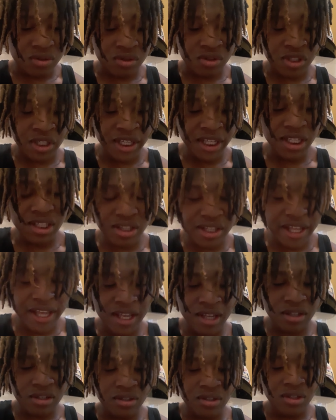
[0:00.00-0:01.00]
Take
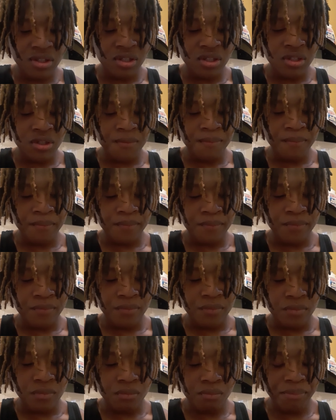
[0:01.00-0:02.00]
that.
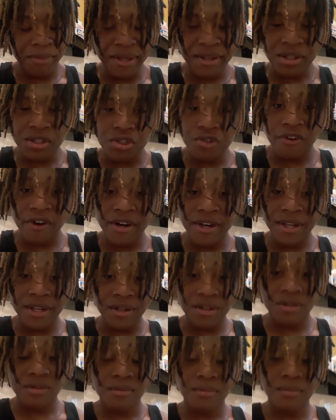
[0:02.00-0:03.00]
Make a trade.